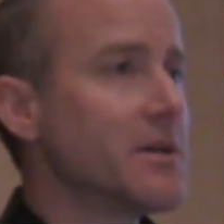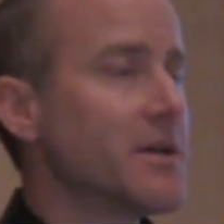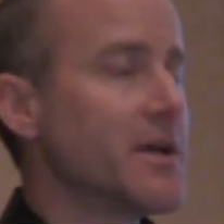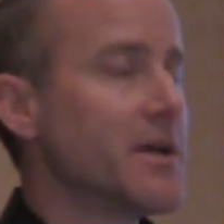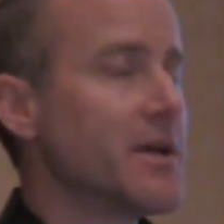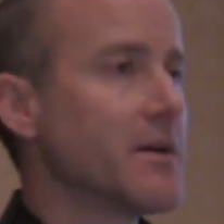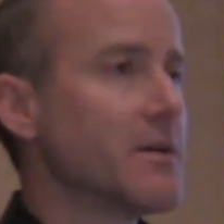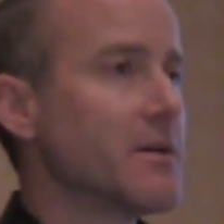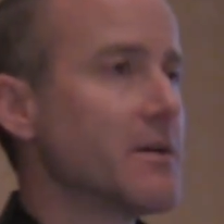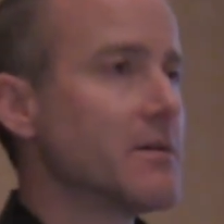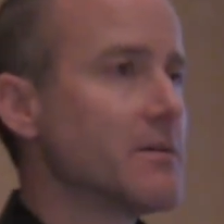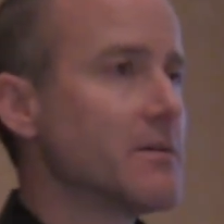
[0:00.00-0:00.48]

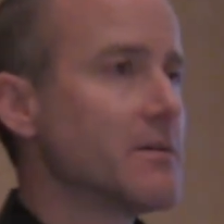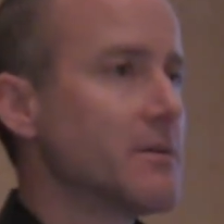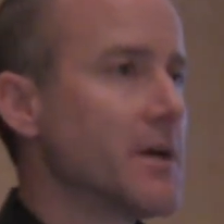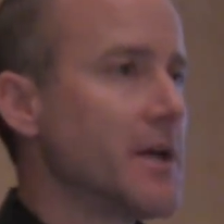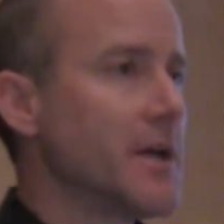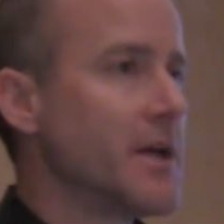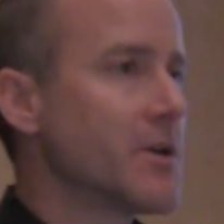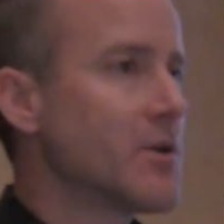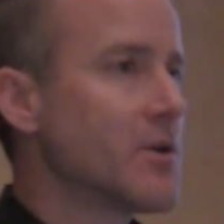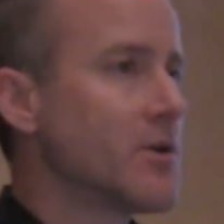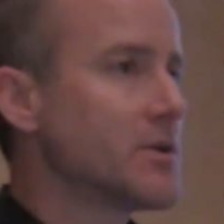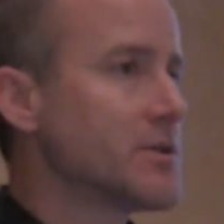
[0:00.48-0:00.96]
Yeah,
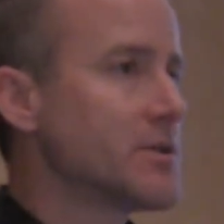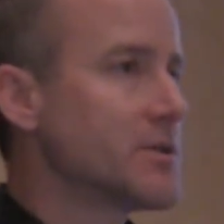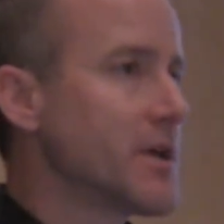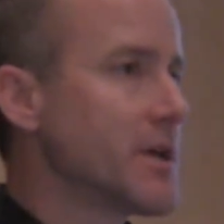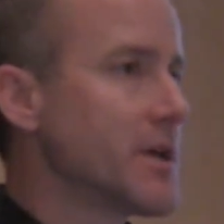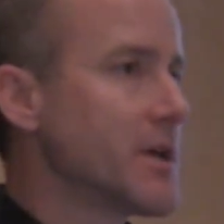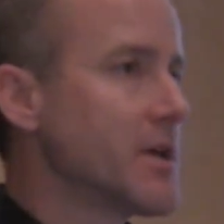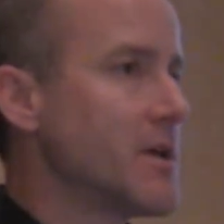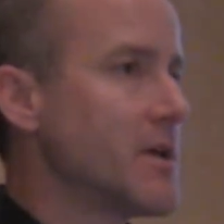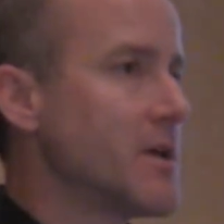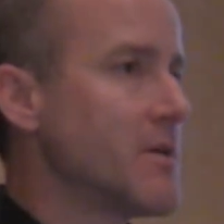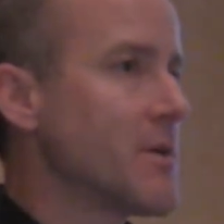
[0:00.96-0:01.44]
and it could
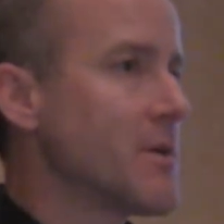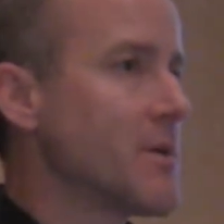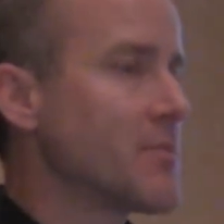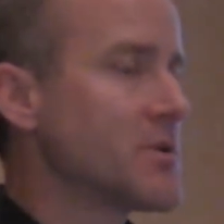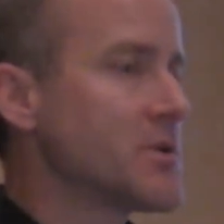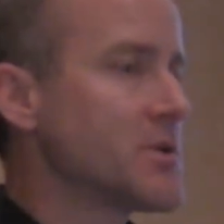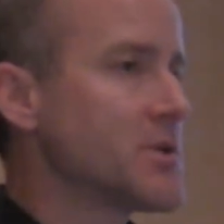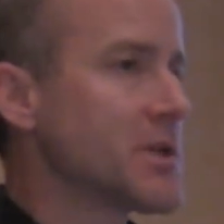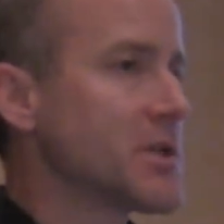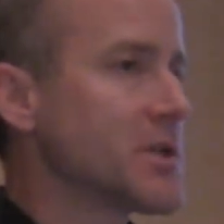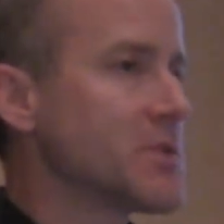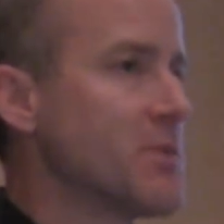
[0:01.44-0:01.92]
take him up to
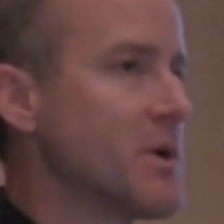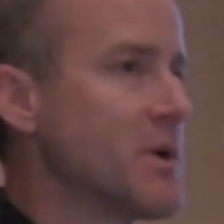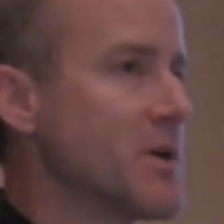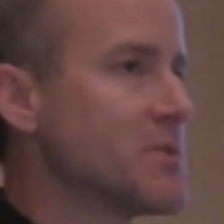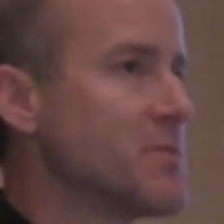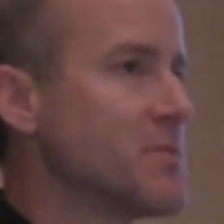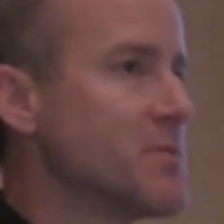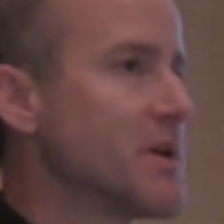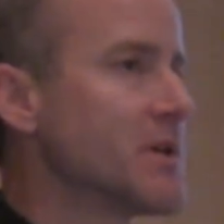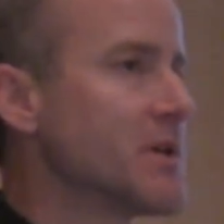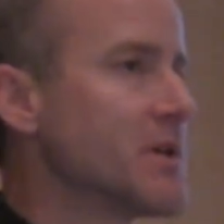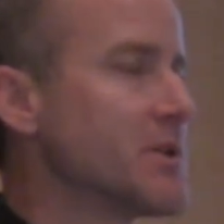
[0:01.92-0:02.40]
6
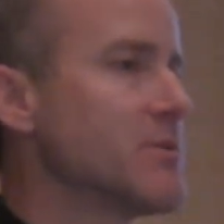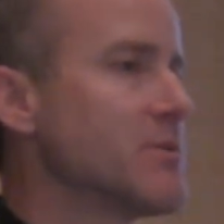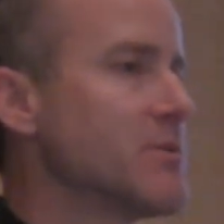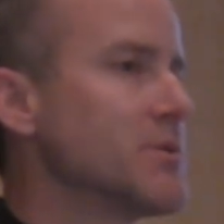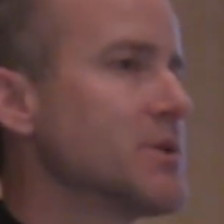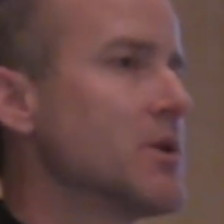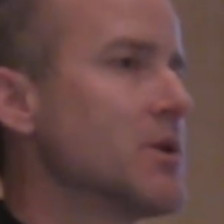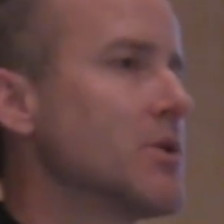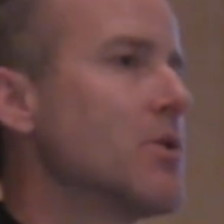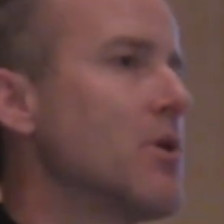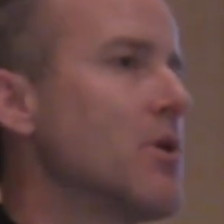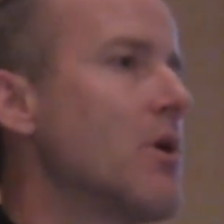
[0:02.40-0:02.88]
months because there was
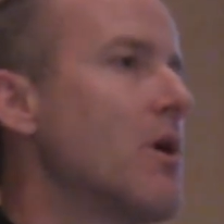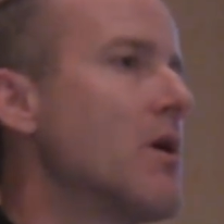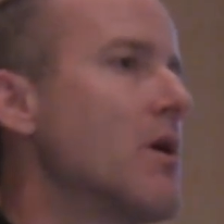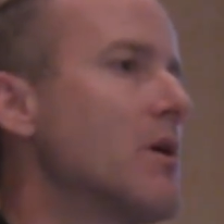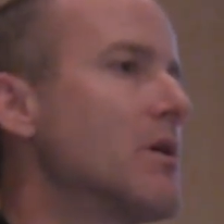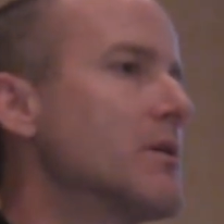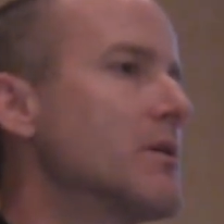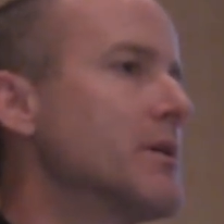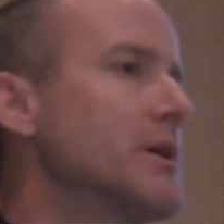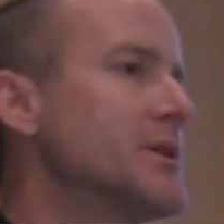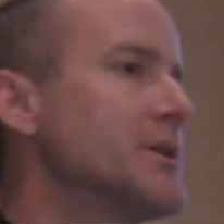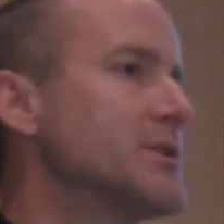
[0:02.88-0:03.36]
a
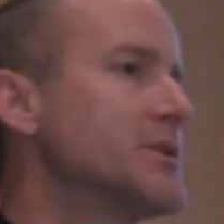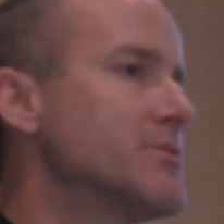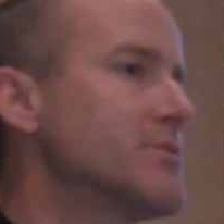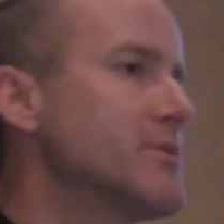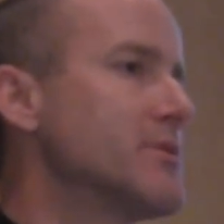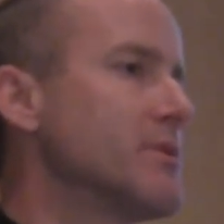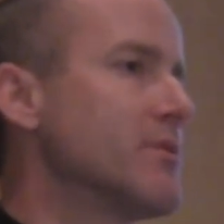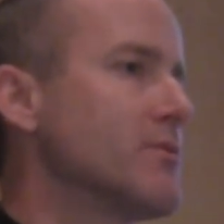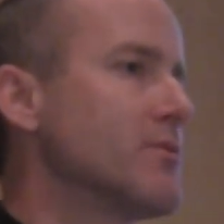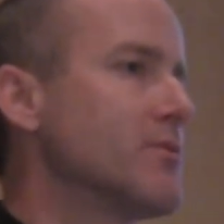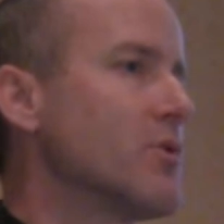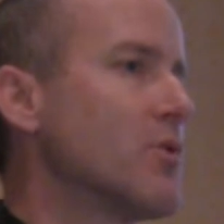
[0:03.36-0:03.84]
long
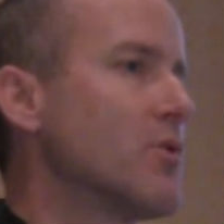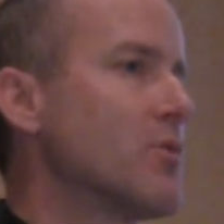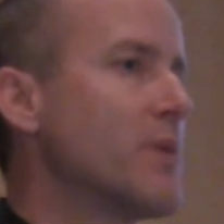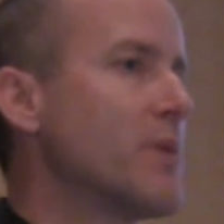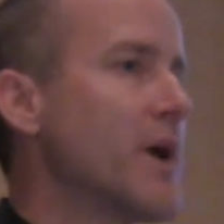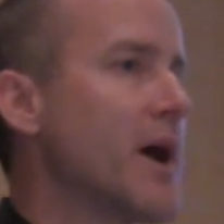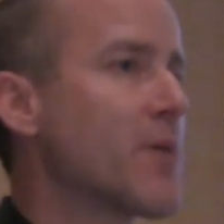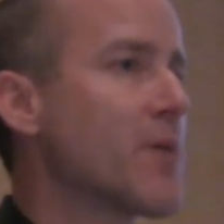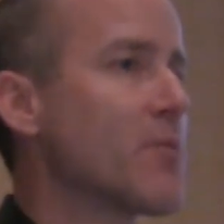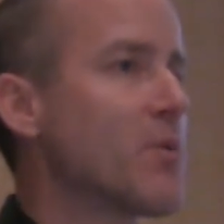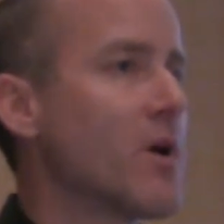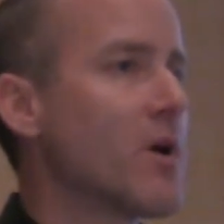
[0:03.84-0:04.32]
history of low
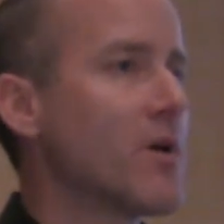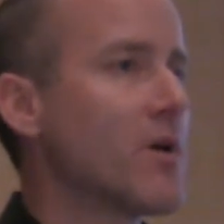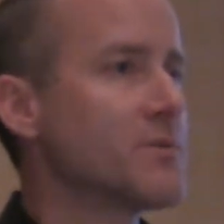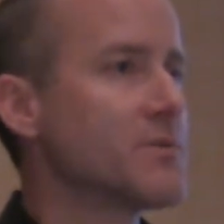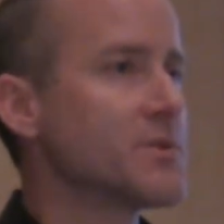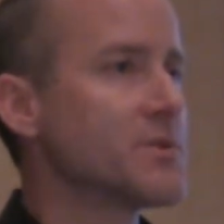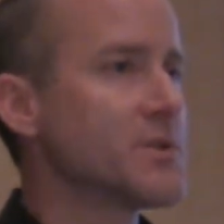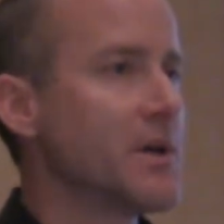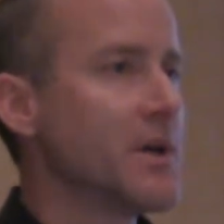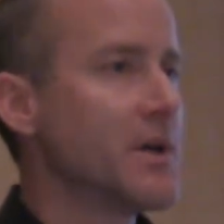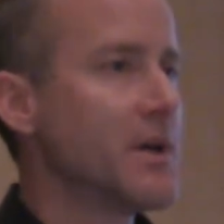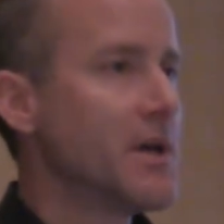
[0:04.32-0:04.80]
back
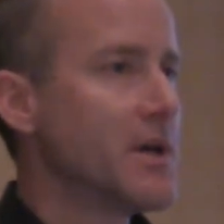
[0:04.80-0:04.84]
problems.